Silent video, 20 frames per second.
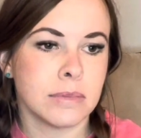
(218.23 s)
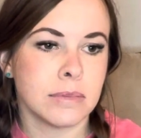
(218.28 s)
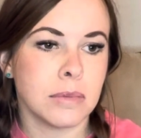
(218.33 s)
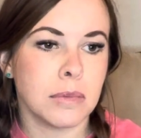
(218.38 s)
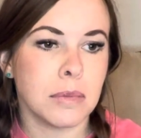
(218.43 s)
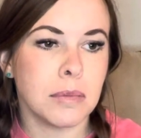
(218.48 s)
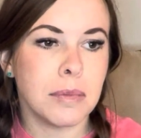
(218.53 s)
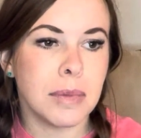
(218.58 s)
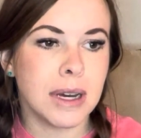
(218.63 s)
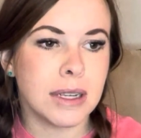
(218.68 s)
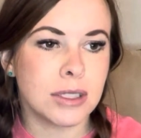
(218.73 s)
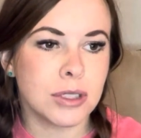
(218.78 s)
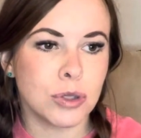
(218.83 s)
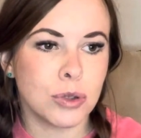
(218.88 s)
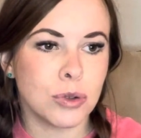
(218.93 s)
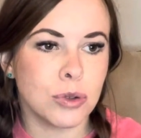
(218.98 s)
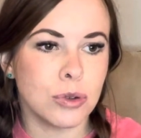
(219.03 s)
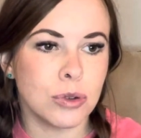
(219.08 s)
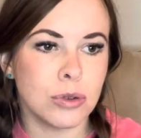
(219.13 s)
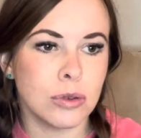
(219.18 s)

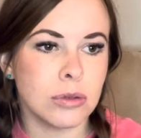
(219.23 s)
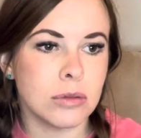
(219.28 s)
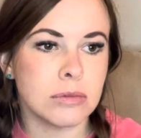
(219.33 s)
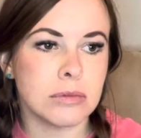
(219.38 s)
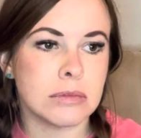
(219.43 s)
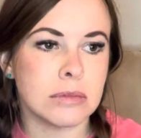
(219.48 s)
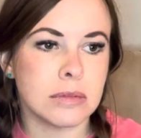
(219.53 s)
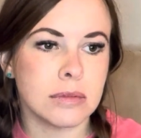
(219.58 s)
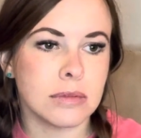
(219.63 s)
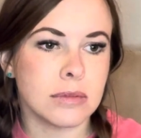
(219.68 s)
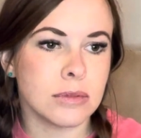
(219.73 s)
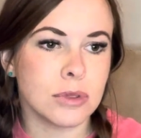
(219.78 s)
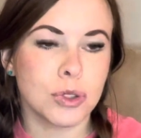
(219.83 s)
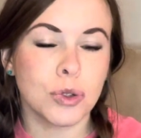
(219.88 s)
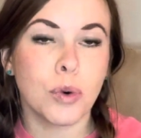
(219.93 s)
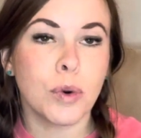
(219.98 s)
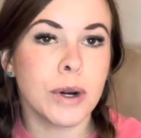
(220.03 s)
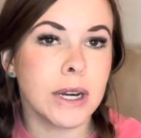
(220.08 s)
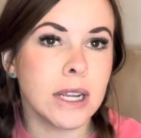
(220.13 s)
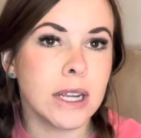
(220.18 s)
muscle
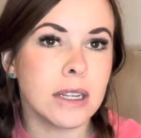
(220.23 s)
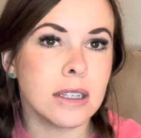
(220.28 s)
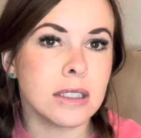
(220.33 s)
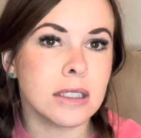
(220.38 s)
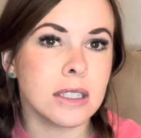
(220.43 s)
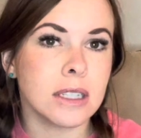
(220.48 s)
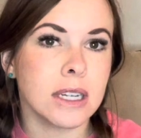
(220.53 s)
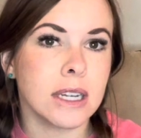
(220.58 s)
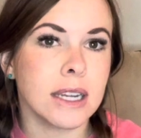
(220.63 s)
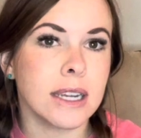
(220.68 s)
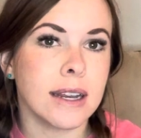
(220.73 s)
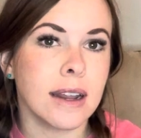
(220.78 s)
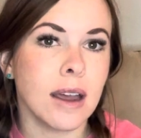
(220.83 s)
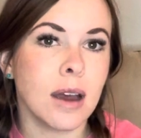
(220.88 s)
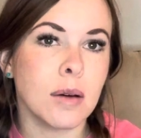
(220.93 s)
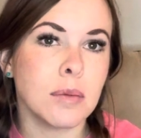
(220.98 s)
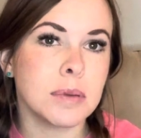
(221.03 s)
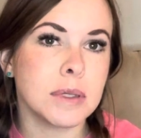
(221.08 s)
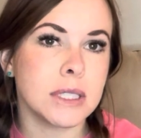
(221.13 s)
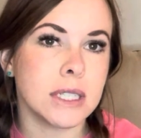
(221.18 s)
soreness, like it
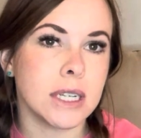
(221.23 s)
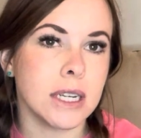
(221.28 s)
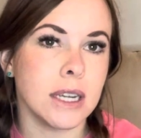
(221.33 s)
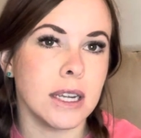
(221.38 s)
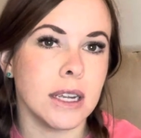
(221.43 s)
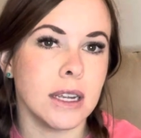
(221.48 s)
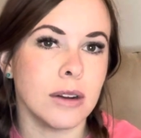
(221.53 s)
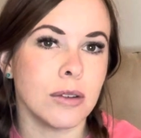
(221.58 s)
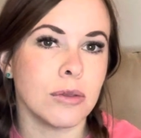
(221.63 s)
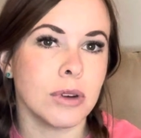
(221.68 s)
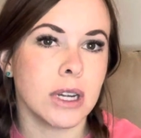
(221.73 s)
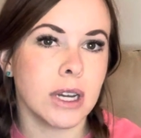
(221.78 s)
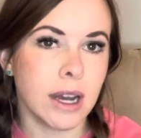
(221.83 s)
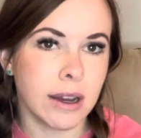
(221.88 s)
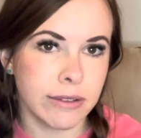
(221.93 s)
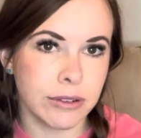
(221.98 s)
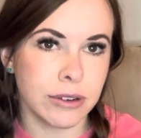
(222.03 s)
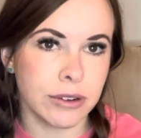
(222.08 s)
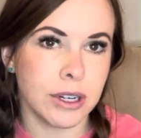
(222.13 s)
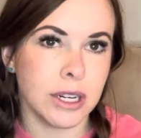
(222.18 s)
helps in
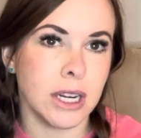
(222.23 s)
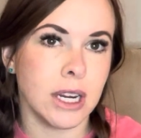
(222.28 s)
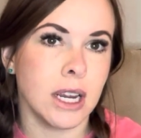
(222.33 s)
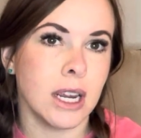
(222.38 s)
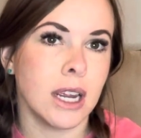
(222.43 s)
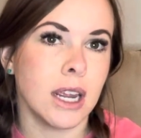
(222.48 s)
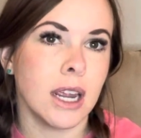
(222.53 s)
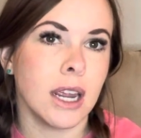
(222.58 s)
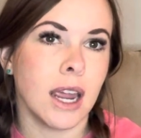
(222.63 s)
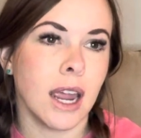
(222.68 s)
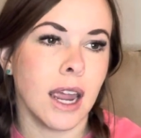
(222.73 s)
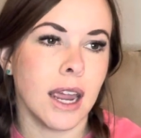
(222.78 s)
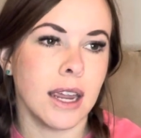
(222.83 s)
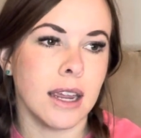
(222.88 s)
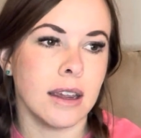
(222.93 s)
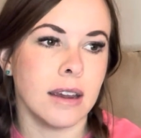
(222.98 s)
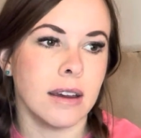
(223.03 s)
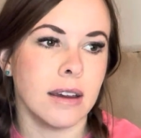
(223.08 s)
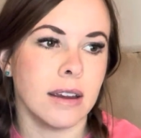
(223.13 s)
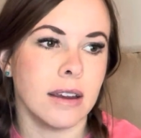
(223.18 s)
recovery
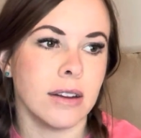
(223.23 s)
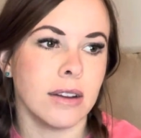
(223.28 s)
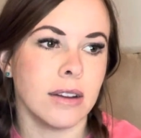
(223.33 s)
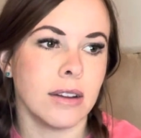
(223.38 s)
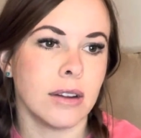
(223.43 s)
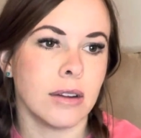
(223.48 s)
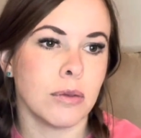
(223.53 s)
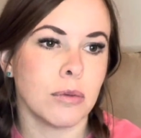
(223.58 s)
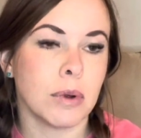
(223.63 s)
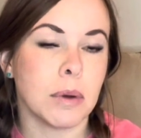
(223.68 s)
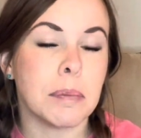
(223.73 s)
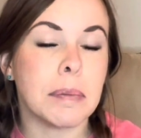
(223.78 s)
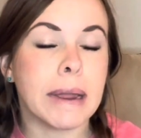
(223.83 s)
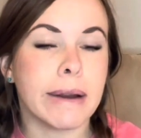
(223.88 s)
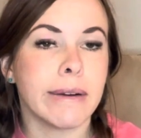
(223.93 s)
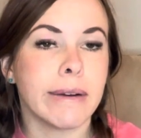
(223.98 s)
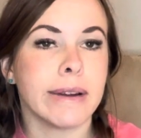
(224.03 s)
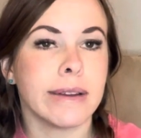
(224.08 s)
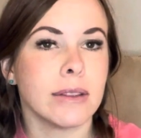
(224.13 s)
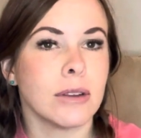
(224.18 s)
and
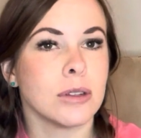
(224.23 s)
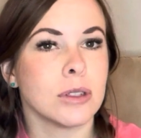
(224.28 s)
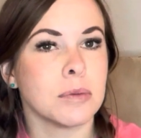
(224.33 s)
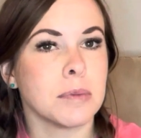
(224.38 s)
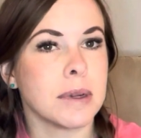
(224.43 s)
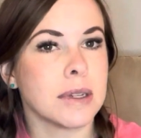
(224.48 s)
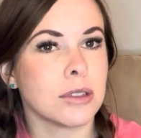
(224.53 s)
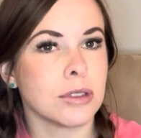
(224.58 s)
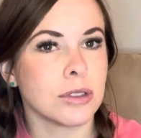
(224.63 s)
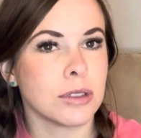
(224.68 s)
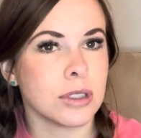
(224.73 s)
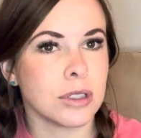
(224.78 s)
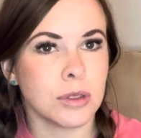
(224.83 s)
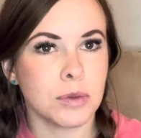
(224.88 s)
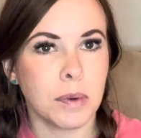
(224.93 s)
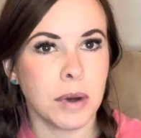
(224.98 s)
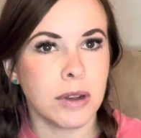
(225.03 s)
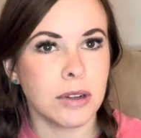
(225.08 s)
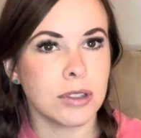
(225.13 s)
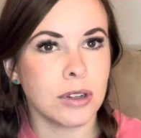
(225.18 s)
repairing those muscles as
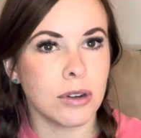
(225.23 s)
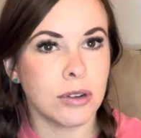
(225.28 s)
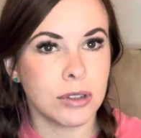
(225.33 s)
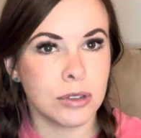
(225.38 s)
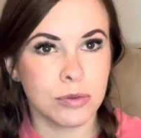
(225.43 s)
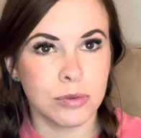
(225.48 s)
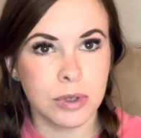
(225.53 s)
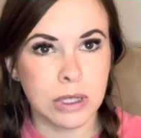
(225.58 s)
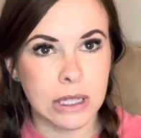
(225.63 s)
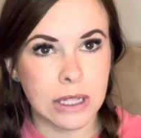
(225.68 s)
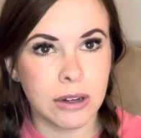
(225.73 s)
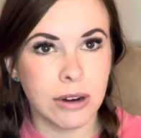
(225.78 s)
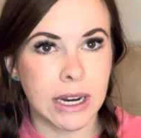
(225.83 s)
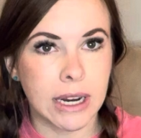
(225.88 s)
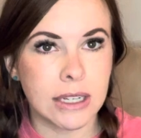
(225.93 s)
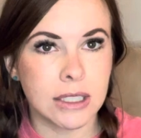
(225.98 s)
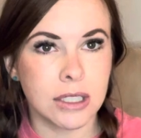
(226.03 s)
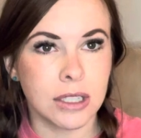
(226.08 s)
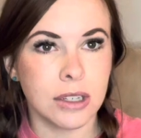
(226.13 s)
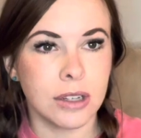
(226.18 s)
well. So it's really
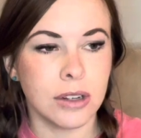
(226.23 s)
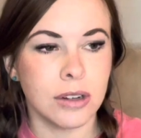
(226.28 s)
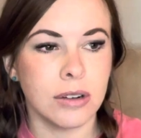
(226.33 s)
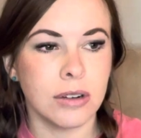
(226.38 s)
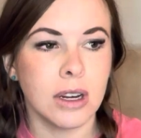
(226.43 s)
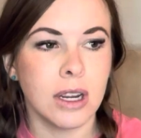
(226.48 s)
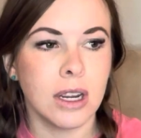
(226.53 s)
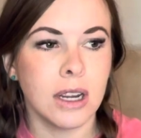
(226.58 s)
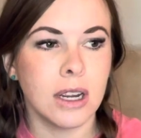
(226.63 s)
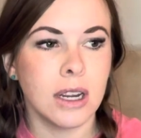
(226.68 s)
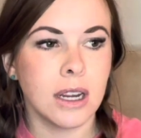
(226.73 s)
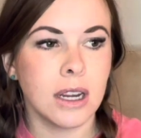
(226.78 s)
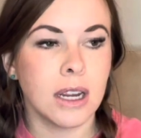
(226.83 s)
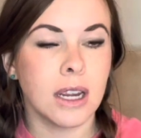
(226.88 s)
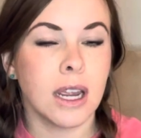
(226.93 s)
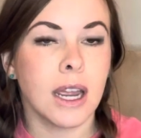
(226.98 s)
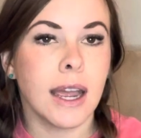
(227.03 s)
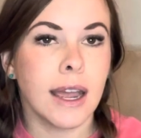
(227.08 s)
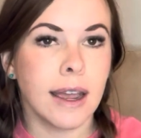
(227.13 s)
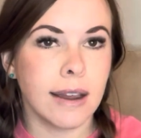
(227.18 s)
great to do
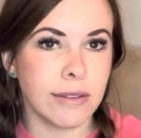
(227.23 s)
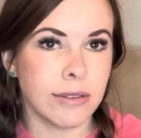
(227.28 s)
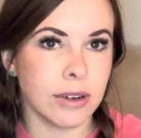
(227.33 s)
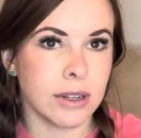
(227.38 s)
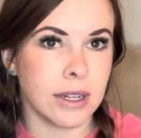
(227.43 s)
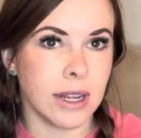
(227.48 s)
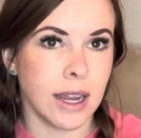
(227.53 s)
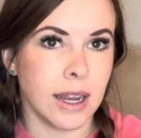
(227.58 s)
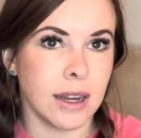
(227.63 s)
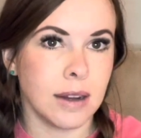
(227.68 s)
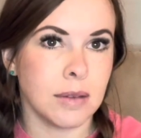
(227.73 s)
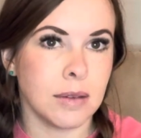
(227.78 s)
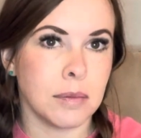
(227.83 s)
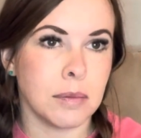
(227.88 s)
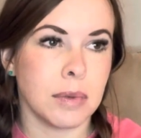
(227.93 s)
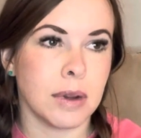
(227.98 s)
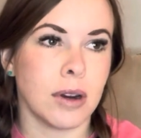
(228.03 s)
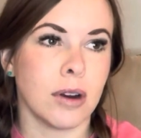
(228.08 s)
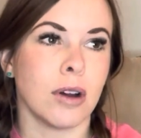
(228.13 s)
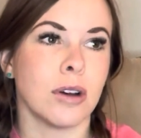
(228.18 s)
every day,
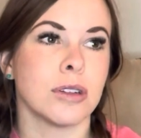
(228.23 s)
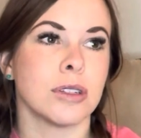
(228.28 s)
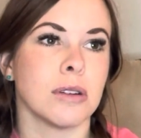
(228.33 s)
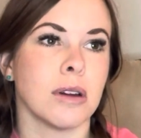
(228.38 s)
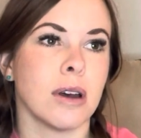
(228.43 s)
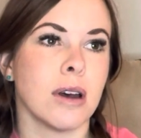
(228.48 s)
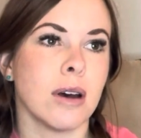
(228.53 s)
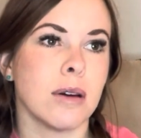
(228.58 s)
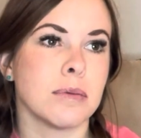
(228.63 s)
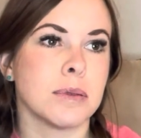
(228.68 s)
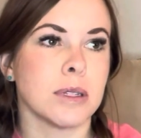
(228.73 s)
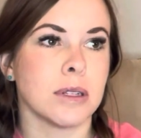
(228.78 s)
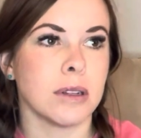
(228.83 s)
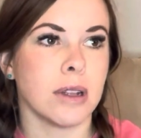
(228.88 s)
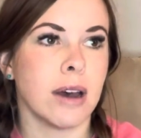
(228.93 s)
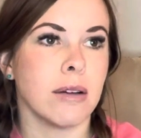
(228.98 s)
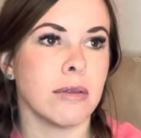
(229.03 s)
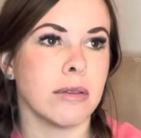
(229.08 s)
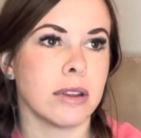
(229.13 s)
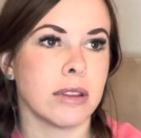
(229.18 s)
but it also helps a
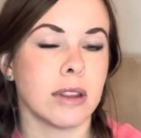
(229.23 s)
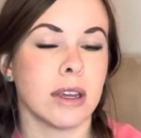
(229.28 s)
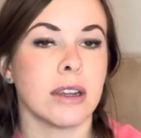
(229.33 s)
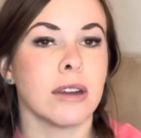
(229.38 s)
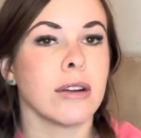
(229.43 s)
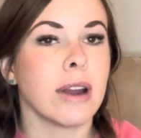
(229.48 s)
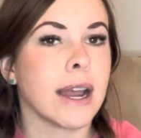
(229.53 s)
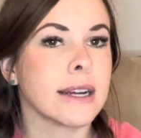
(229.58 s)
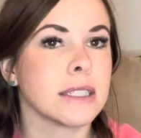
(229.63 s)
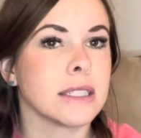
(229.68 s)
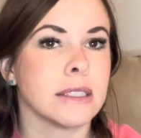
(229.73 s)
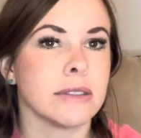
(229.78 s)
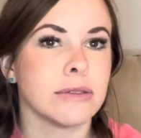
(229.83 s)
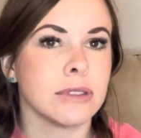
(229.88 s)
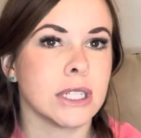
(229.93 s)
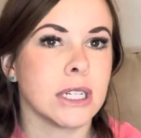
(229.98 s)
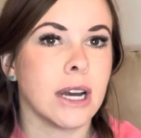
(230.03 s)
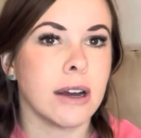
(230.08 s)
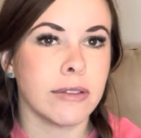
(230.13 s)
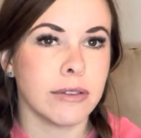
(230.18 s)
lot with like your active
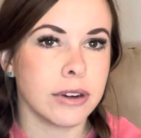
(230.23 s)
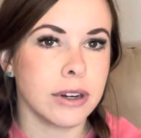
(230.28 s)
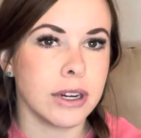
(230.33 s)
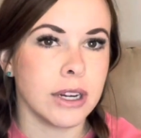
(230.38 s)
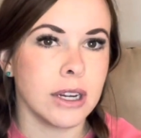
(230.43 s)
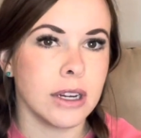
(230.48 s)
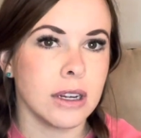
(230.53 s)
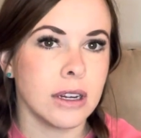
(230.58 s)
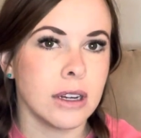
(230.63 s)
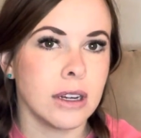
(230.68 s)
recovery,